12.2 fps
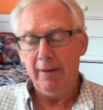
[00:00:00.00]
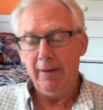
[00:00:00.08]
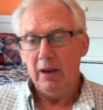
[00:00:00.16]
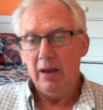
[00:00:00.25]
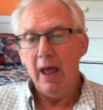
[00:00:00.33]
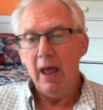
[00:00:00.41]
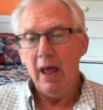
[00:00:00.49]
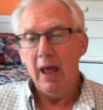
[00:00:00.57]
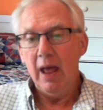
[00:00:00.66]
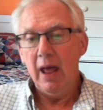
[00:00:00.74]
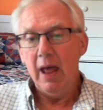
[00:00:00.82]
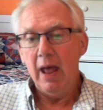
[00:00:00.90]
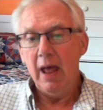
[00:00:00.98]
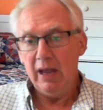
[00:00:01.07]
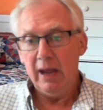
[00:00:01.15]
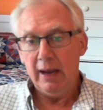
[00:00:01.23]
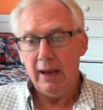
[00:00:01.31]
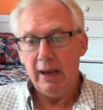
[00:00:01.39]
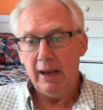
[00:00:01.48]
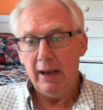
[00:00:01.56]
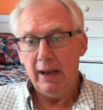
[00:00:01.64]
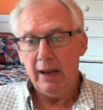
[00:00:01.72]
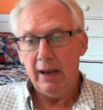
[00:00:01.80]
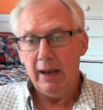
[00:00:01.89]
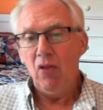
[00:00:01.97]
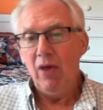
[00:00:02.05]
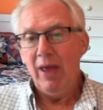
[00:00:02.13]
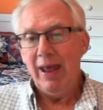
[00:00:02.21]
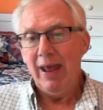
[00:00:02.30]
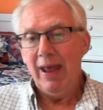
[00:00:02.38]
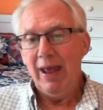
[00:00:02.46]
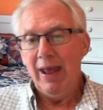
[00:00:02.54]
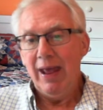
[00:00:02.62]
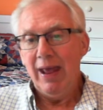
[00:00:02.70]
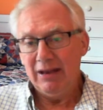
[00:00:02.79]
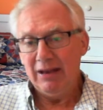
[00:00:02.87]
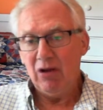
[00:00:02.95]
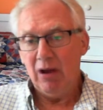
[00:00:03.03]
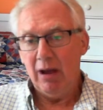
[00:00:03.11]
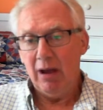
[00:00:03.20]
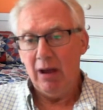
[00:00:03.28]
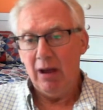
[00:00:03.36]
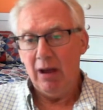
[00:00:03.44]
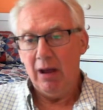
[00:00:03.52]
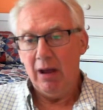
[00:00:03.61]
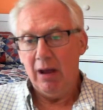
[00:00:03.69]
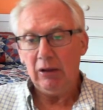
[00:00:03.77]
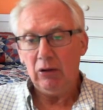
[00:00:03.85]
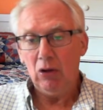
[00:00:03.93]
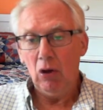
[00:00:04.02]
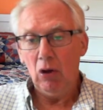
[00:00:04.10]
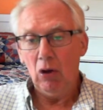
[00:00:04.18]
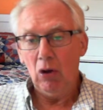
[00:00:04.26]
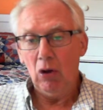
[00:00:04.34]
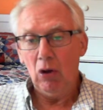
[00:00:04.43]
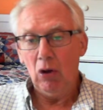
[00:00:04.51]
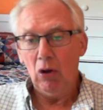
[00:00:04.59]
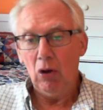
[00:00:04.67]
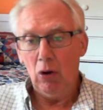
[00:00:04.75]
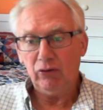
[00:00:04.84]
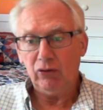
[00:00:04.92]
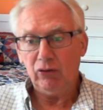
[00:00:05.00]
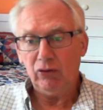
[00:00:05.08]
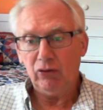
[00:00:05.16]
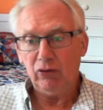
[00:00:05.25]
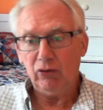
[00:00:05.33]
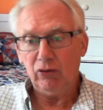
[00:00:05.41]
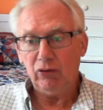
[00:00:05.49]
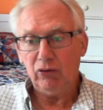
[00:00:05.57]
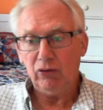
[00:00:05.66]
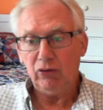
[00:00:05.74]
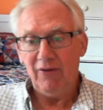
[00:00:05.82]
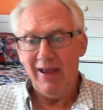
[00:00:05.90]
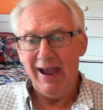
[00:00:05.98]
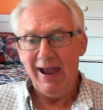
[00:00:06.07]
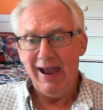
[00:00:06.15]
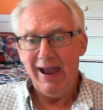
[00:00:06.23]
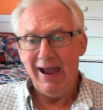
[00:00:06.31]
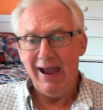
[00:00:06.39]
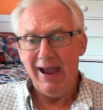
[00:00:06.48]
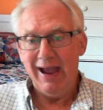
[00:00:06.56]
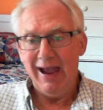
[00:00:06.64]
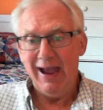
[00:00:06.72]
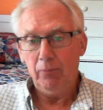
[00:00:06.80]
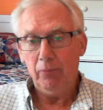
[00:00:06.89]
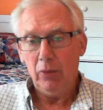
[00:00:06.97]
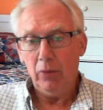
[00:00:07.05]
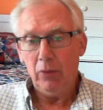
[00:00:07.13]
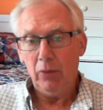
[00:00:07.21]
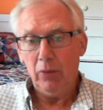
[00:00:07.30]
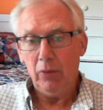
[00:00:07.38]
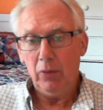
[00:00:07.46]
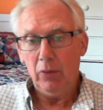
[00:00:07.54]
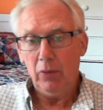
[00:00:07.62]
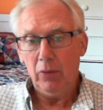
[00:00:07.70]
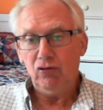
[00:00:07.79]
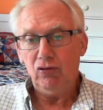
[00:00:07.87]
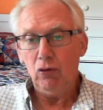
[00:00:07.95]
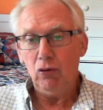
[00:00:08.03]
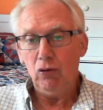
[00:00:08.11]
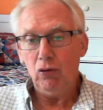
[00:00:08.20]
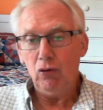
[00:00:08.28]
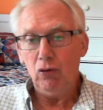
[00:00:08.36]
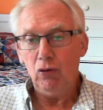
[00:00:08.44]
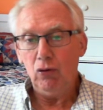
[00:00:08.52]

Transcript: Now, don't forget that anytime something goes from cost of goods manufactured from